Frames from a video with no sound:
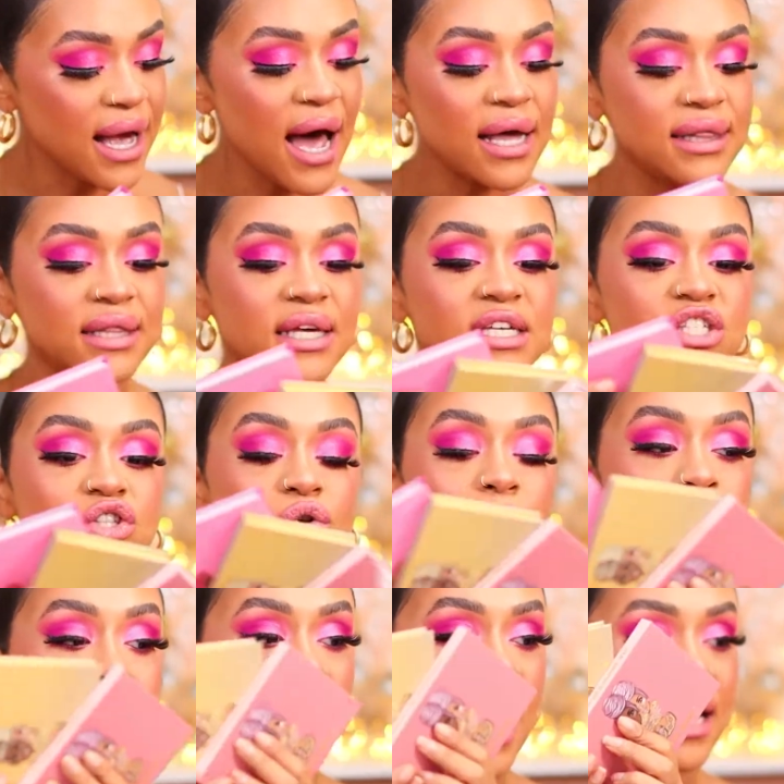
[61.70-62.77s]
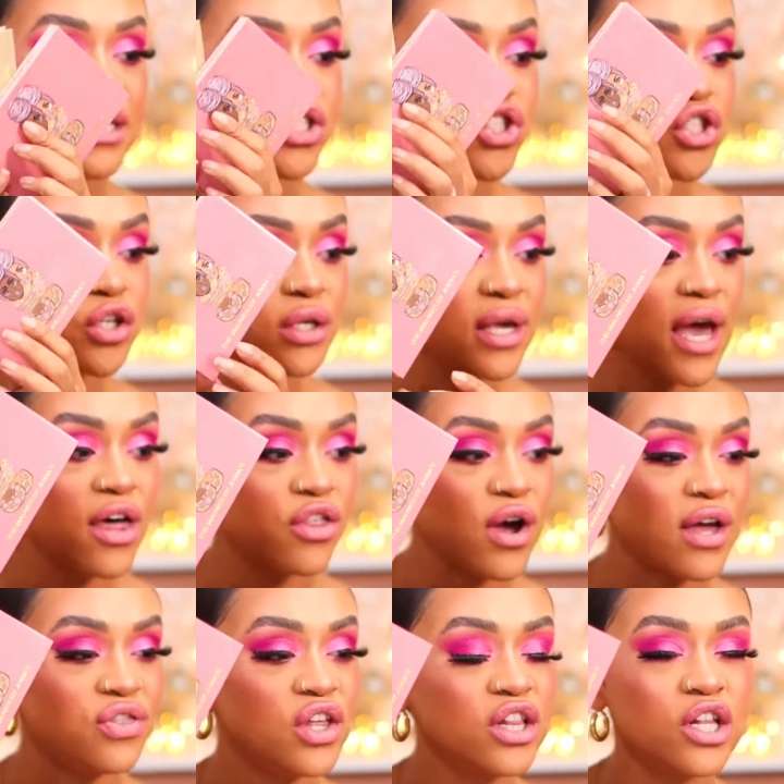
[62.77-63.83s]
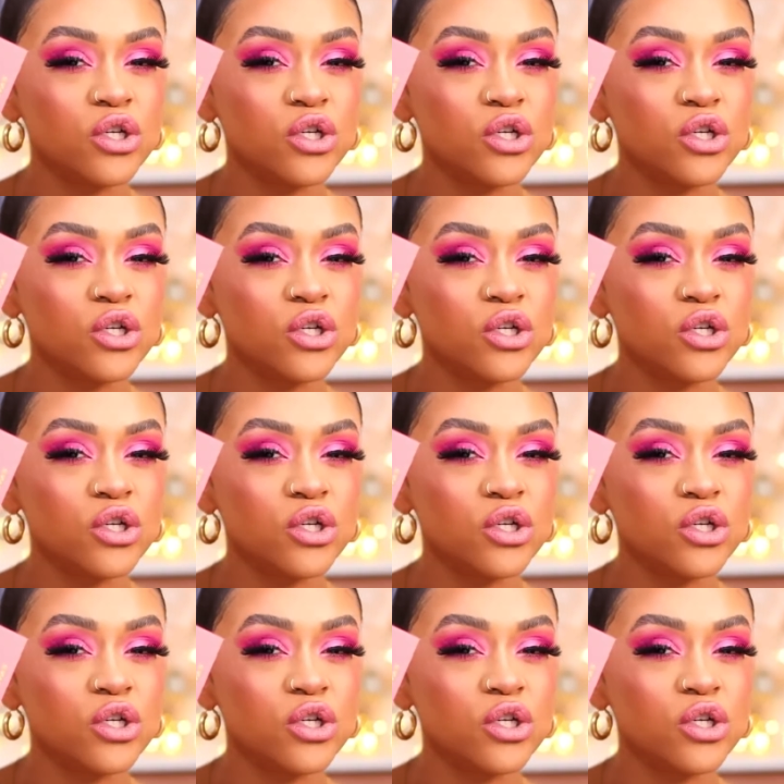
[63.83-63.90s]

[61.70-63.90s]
got these three palettes together. I think